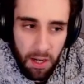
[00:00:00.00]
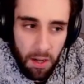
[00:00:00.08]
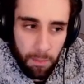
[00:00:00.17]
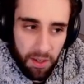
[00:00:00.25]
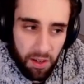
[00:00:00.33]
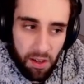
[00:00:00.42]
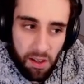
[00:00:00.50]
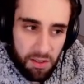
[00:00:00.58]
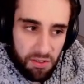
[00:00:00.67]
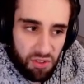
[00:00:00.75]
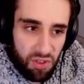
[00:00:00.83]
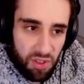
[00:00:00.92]

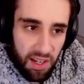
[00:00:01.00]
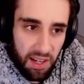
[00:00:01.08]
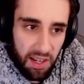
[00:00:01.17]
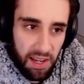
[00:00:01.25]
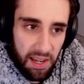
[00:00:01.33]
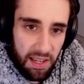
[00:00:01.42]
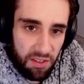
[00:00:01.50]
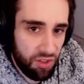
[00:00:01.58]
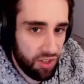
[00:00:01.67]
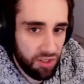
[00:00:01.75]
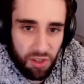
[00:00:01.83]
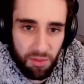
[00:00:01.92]
because it's
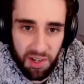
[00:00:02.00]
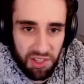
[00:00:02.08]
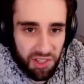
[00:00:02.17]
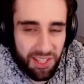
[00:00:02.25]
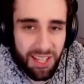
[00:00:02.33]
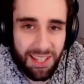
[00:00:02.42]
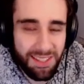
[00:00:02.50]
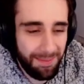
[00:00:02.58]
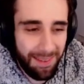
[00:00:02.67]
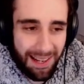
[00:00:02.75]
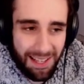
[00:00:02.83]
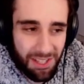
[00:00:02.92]
just too much to
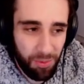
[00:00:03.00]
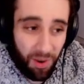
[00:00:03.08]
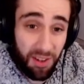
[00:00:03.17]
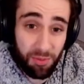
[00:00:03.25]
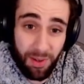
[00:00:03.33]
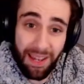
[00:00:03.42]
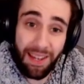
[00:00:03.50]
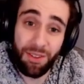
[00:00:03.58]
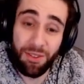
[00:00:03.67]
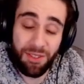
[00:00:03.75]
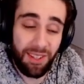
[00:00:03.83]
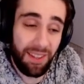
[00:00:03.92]
manage whilst we're getting
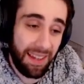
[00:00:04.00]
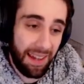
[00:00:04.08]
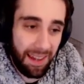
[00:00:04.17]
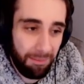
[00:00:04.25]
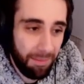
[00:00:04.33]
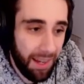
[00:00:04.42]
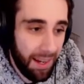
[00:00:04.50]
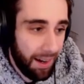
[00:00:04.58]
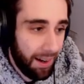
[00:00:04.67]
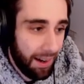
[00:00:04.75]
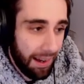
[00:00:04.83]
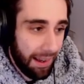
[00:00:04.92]
used to the game.
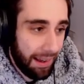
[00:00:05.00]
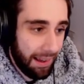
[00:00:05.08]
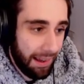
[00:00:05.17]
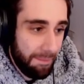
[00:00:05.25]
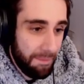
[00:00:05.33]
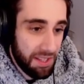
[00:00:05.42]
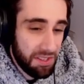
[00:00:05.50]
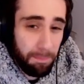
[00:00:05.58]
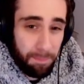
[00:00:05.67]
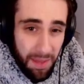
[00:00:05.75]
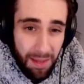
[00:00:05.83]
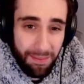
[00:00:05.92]
It's a
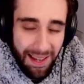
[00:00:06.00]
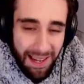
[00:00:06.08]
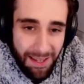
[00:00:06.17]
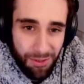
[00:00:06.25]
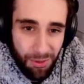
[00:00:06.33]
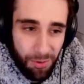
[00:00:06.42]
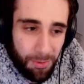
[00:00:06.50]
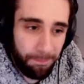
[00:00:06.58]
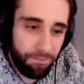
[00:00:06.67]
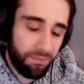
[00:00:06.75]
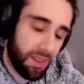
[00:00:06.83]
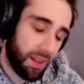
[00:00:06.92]
bit of a hassle,
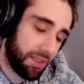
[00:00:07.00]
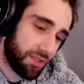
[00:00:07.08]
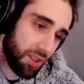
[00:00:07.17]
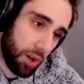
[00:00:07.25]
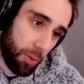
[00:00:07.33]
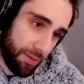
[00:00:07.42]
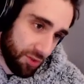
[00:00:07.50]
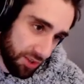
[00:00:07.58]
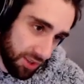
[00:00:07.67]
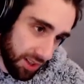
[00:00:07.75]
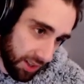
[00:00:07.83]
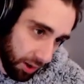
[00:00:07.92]
so we've
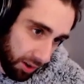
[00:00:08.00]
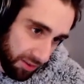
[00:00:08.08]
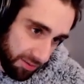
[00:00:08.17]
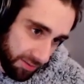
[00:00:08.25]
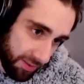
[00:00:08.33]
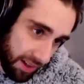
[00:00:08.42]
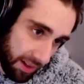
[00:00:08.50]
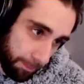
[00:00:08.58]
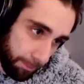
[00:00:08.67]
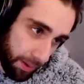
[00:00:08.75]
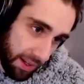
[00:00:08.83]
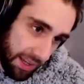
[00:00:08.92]
just turned it off.
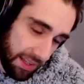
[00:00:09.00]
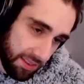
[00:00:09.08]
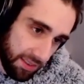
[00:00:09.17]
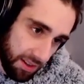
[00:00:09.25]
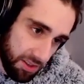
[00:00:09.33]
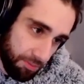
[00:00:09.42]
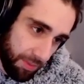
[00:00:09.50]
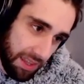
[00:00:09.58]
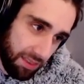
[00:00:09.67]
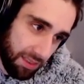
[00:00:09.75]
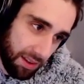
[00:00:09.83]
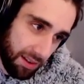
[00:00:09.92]
But it does
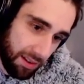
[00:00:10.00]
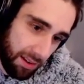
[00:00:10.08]
mean that